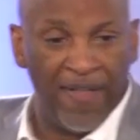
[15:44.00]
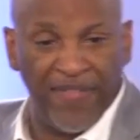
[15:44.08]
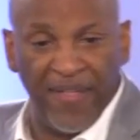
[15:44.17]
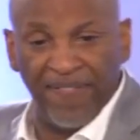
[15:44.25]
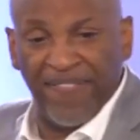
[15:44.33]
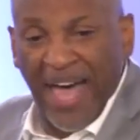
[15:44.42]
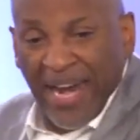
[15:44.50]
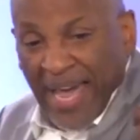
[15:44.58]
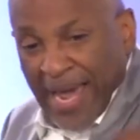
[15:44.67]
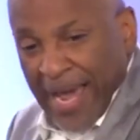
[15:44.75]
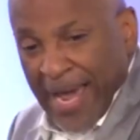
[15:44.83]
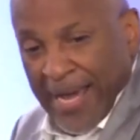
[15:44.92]
And then
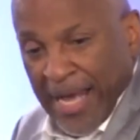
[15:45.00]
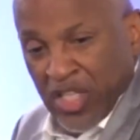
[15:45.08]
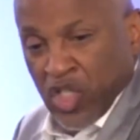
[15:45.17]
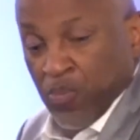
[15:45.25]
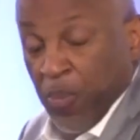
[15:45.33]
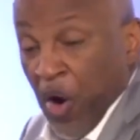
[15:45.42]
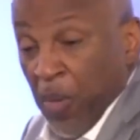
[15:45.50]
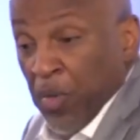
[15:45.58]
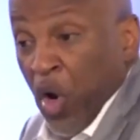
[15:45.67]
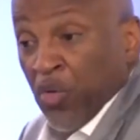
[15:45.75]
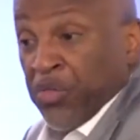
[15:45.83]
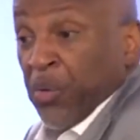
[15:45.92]
that egg and sperm
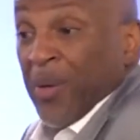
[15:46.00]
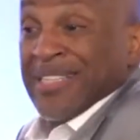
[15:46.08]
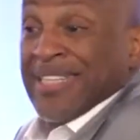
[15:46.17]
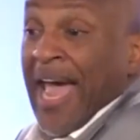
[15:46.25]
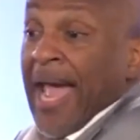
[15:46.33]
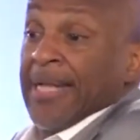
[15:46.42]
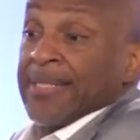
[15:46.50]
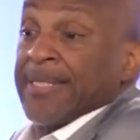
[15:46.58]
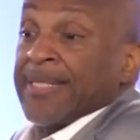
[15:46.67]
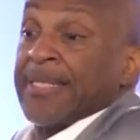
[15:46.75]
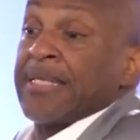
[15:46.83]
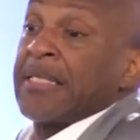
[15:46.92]
go through a
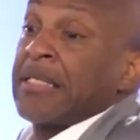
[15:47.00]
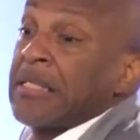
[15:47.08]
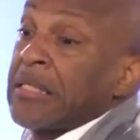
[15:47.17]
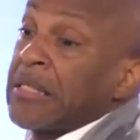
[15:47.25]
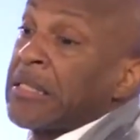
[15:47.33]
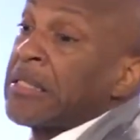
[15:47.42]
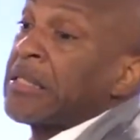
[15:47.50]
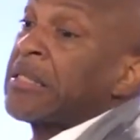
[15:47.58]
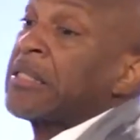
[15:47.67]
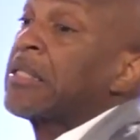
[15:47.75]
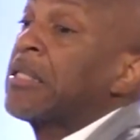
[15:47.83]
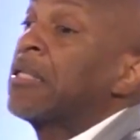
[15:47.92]
dance.